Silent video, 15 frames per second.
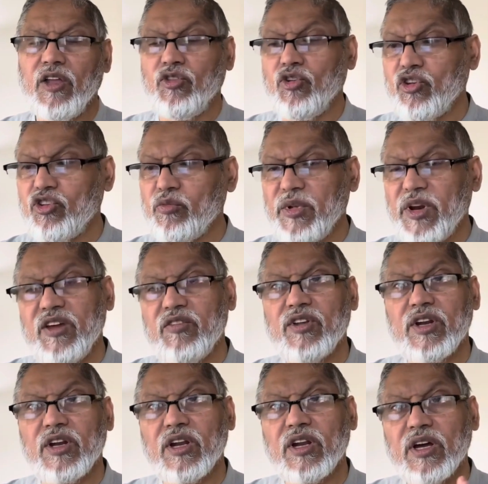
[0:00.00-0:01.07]
those who believe
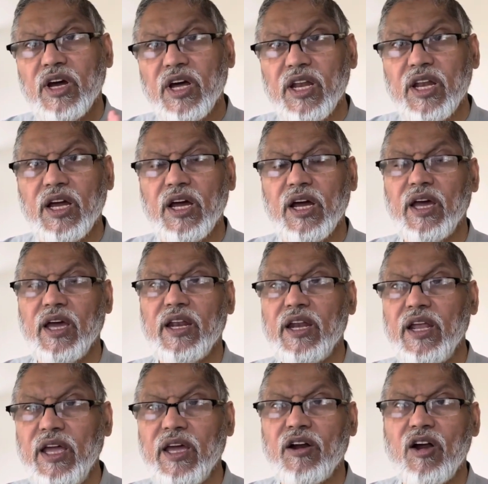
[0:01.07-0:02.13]
in allah and
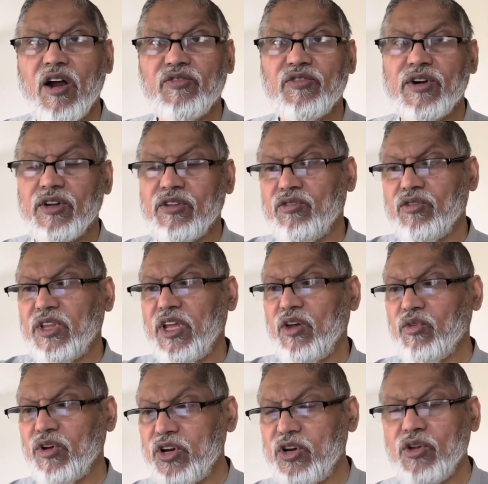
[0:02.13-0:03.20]
hereafter so they will